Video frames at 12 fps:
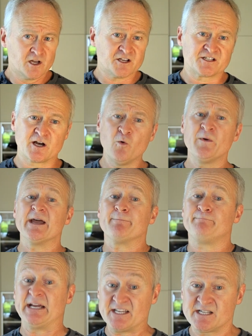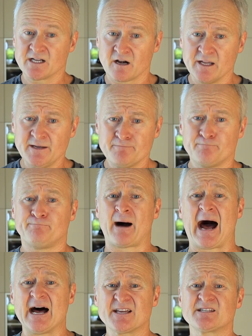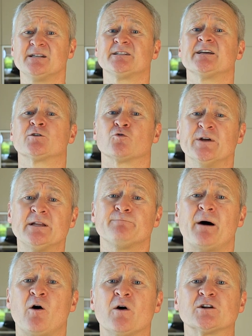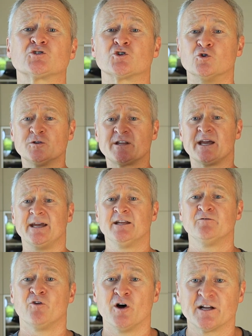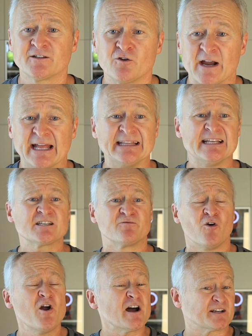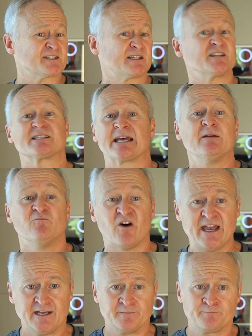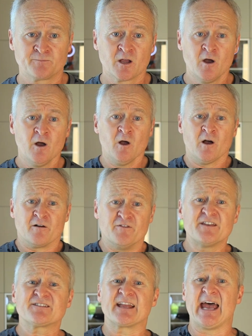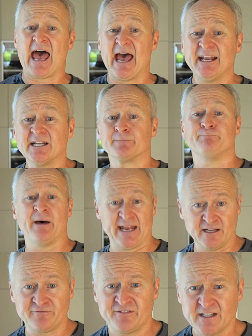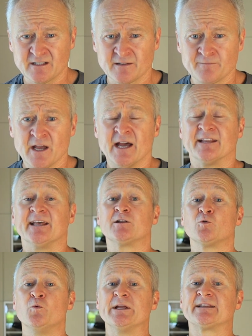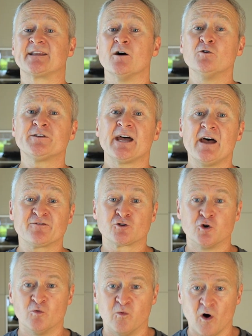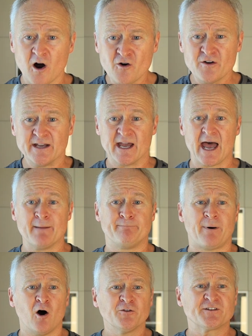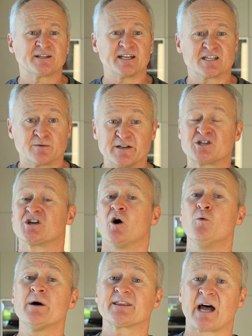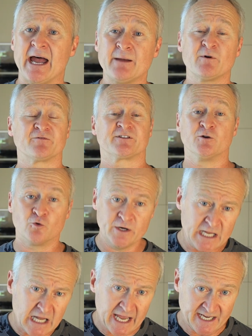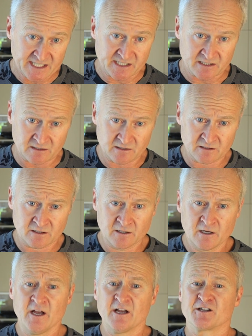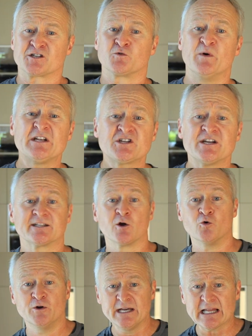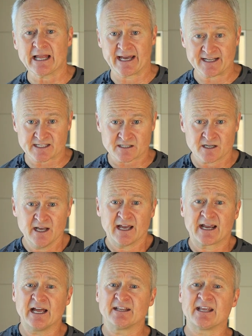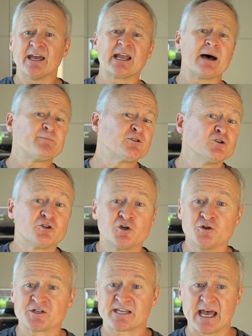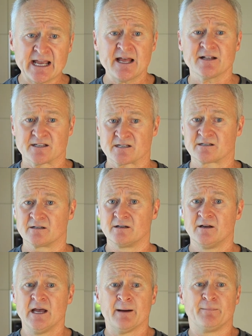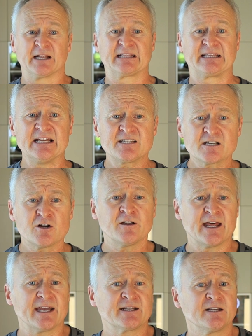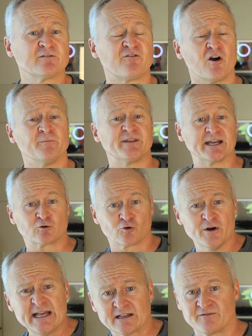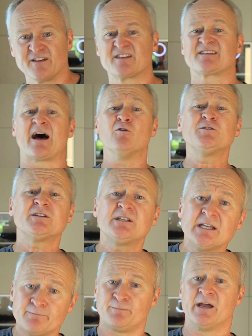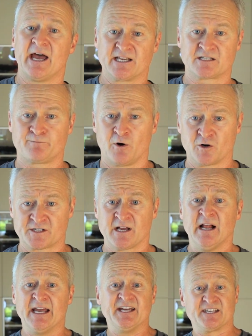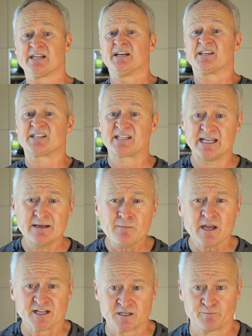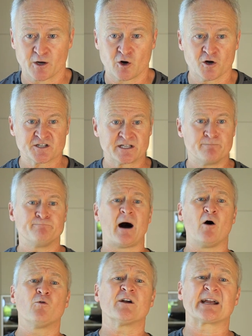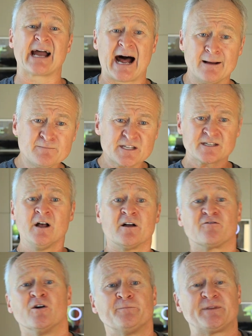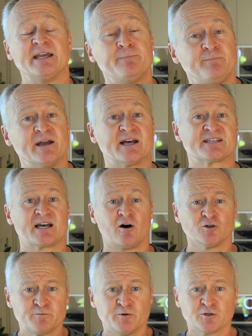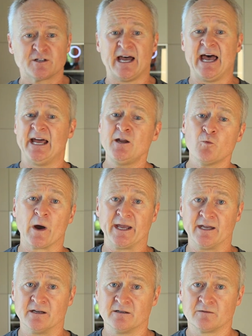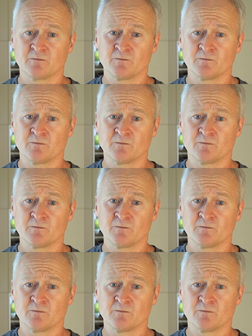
So we are basically passing the grid power through the inverter, and this works the same way, with the added benefit that we don't have to worry about the switchover time of the relays. Switching the relays can take up to 2 seconds, but disconnecting from the grid without the EPS box is seamless because the power comes from the EPS output anyway.